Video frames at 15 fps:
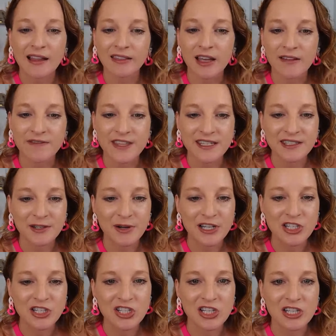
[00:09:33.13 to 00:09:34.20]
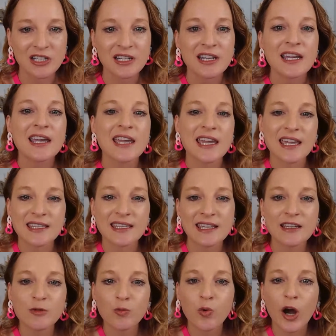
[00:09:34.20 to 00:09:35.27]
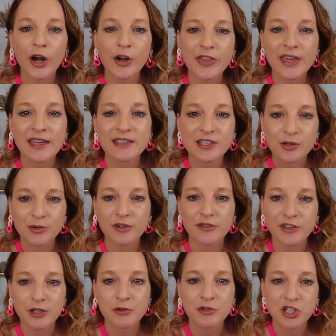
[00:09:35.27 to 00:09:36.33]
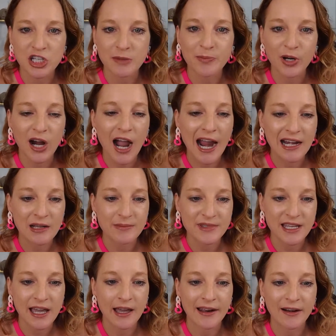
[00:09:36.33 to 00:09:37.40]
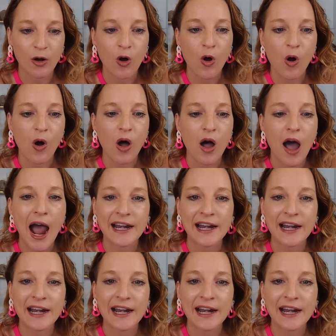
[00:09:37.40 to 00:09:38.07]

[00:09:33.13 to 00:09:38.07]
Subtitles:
I love this question. Is it worth it to review cheaper items at all?